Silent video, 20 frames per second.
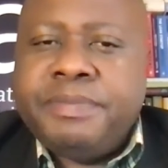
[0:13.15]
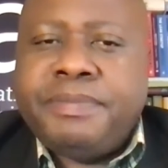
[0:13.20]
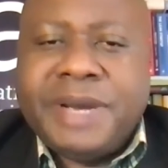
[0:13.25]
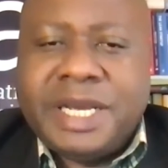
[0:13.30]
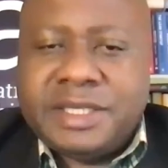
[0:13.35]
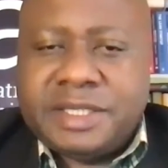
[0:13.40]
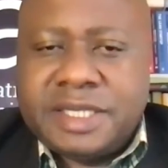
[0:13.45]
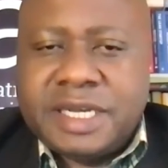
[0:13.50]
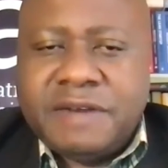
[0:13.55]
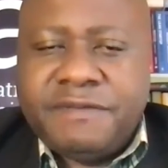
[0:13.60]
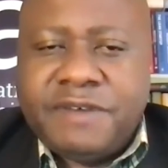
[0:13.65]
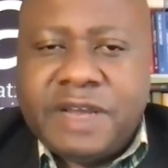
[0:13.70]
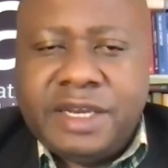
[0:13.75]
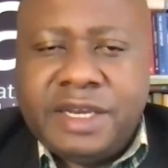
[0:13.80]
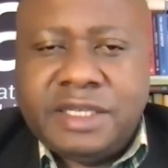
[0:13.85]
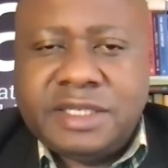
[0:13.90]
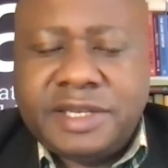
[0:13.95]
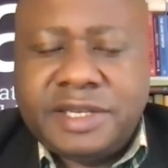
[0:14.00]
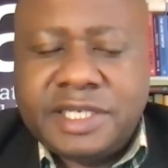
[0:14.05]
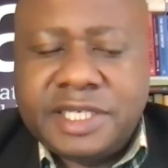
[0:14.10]
personal
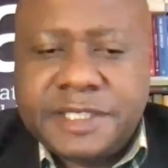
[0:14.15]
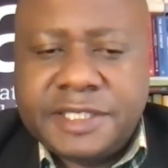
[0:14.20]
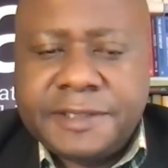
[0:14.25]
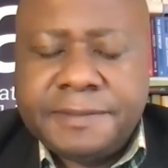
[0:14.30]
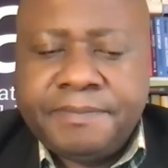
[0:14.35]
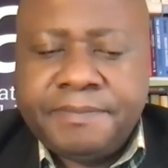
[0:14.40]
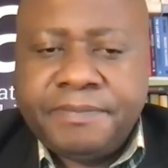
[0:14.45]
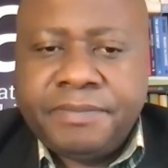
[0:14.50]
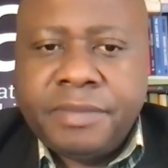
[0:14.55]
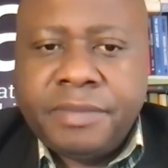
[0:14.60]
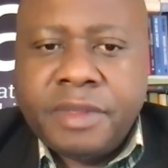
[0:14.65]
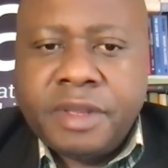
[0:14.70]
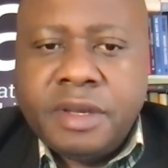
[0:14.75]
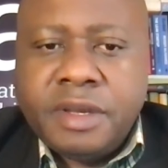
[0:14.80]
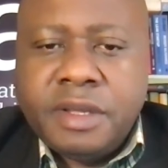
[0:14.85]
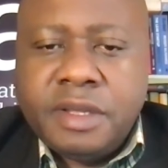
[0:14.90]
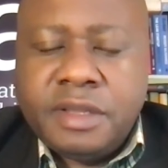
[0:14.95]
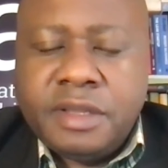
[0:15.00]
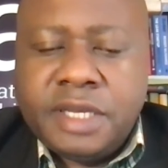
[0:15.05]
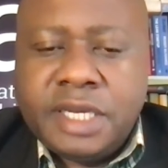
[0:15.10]
finances,
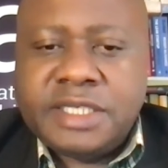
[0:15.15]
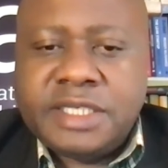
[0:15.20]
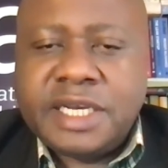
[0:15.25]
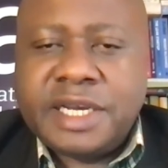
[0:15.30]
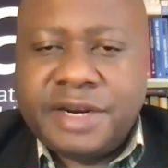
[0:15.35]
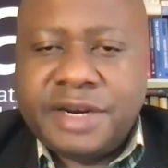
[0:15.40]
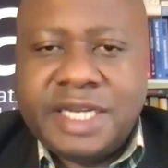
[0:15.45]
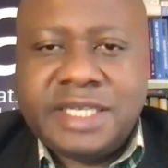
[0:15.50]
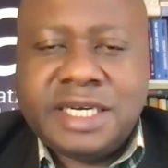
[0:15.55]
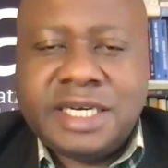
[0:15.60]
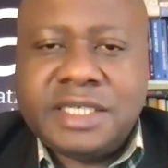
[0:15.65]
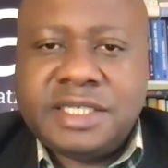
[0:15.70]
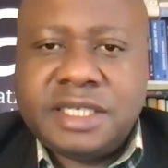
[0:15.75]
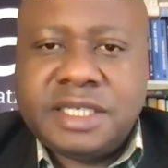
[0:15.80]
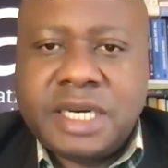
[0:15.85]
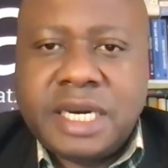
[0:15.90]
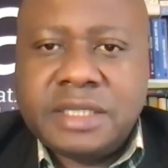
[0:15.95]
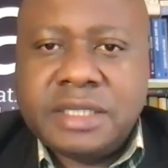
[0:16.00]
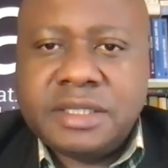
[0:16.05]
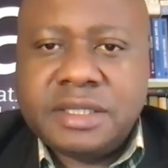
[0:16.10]
there's a greater
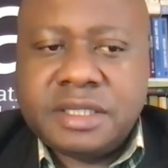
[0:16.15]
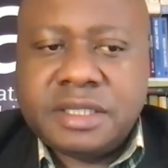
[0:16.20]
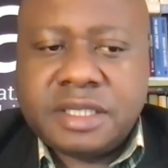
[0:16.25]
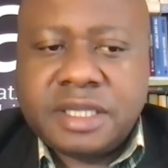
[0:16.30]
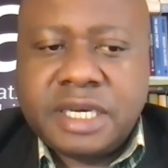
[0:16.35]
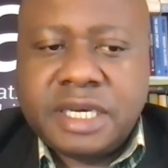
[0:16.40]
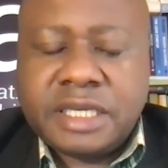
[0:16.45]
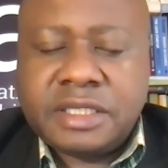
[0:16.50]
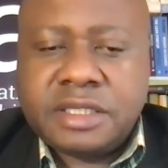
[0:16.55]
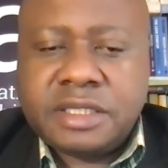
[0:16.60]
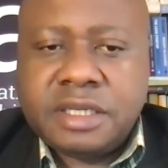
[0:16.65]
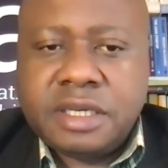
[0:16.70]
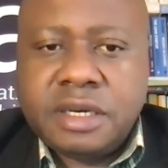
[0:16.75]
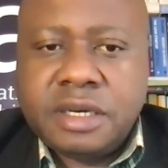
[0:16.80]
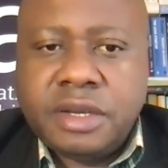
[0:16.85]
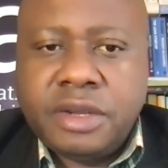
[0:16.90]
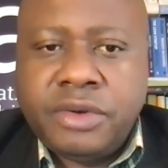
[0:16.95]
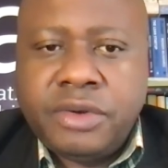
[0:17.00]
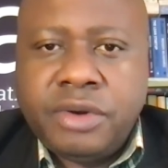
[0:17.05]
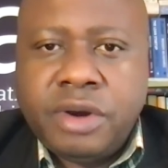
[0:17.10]
chance that
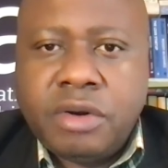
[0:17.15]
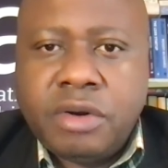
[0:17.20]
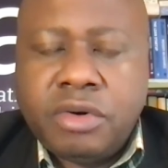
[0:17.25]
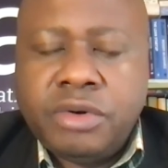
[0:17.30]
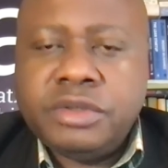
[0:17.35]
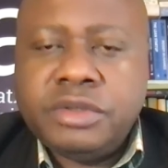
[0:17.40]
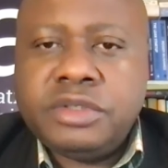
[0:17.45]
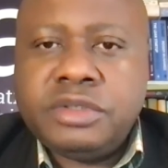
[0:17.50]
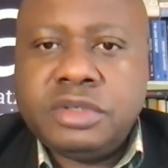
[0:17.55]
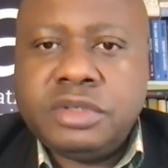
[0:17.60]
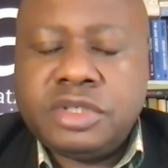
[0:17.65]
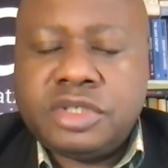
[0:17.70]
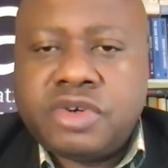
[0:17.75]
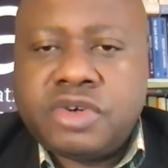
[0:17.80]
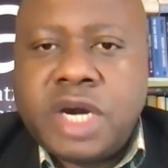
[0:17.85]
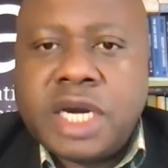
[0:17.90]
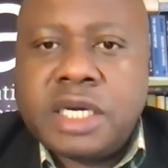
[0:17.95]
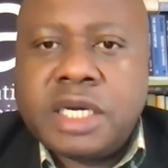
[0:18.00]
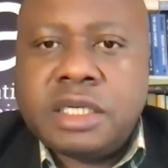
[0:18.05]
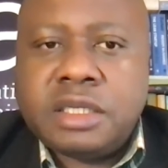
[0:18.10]
you are going to
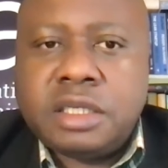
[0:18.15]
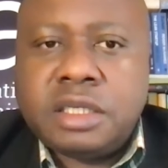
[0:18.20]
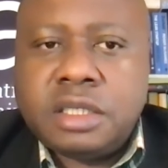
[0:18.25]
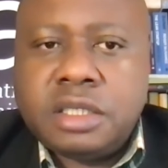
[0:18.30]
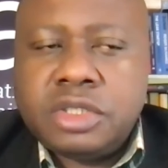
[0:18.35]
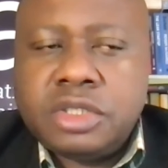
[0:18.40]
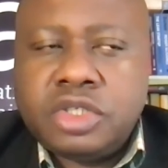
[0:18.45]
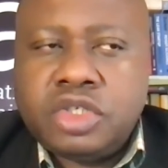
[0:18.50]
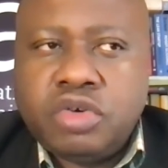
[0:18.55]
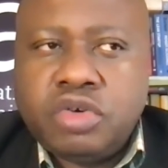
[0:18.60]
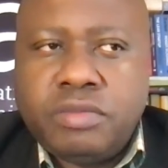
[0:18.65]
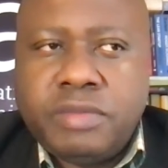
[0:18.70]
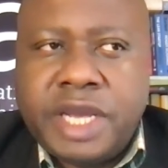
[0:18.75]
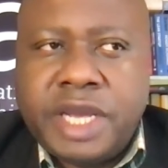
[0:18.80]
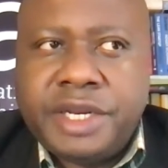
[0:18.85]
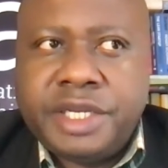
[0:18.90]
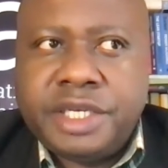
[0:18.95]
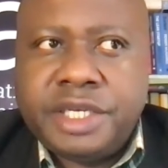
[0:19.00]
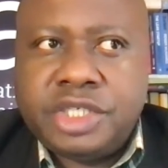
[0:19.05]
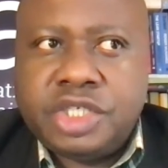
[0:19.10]
struggle to
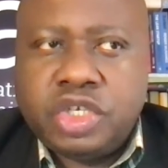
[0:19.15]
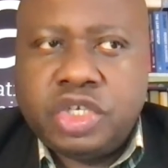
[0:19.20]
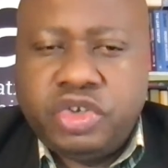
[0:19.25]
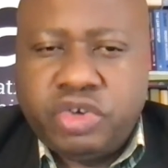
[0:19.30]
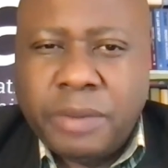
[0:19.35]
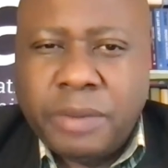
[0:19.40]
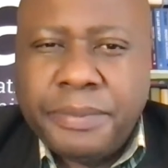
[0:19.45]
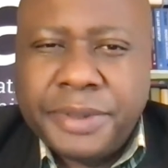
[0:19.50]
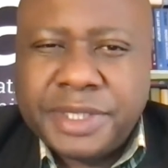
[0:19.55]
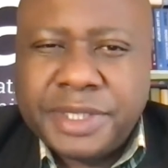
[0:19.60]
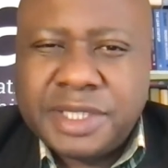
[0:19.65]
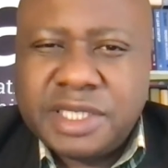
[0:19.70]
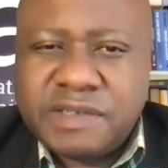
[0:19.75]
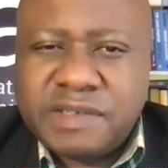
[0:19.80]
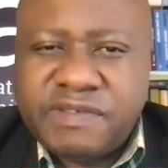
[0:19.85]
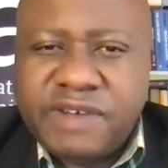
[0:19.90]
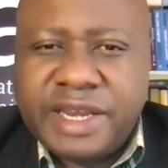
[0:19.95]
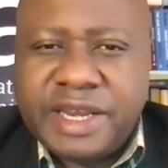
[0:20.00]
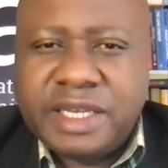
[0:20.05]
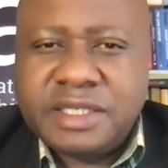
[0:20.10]
manage your business
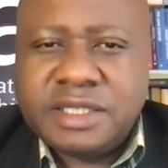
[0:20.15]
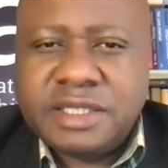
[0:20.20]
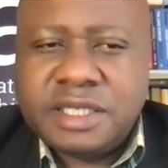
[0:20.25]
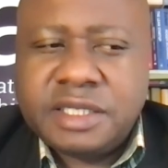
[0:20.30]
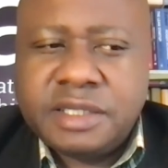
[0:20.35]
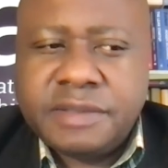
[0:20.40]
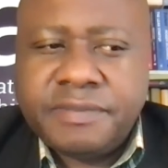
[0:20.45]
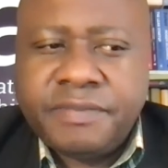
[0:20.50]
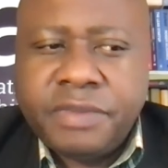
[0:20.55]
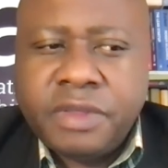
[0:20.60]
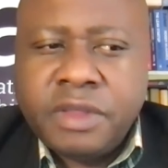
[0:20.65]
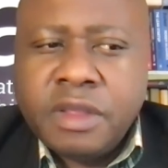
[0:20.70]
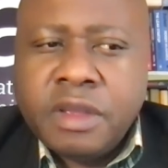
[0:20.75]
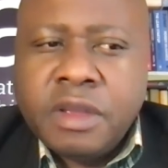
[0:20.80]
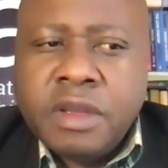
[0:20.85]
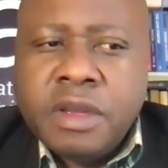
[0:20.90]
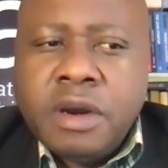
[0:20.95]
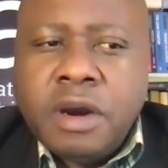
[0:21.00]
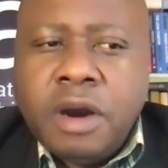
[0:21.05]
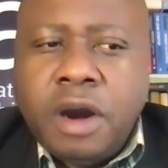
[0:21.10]
finances.
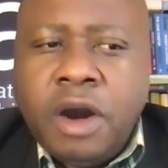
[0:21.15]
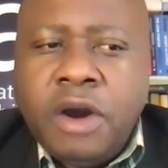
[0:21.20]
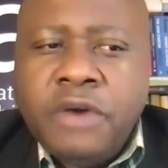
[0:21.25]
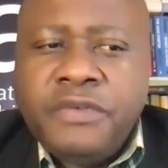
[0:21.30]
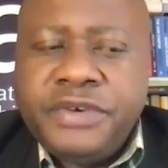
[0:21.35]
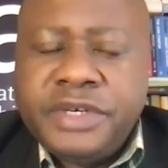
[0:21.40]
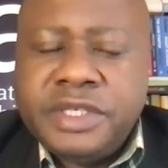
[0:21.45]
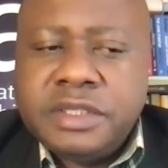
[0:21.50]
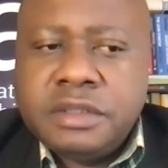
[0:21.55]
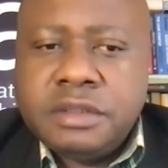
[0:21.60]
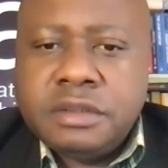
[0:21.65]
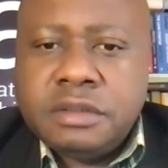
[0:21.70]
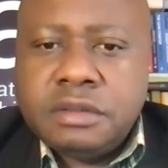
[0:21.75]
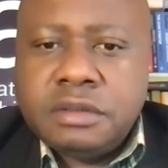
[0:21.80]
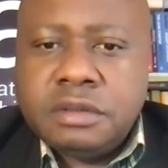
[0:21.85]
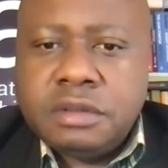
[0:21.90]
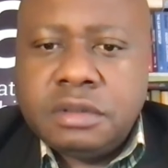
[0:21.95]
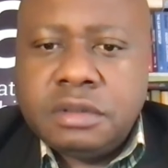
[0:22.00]
Often,